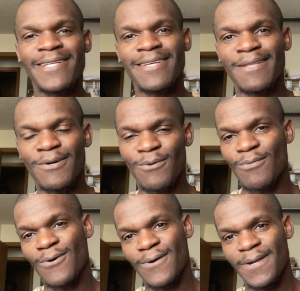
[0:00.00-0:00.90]
a little
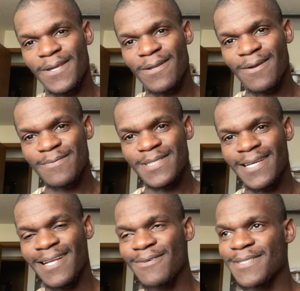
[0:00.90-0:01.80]
more, you know what I'm
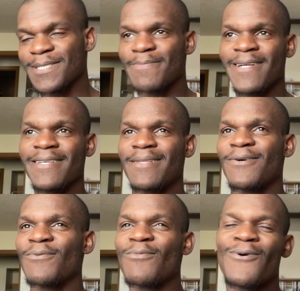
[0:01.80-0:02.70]
saying? I was expecting a
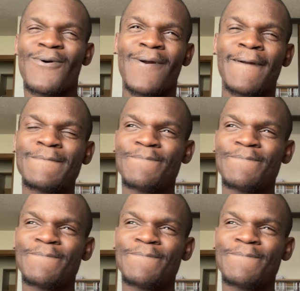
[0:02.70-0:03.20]
little more.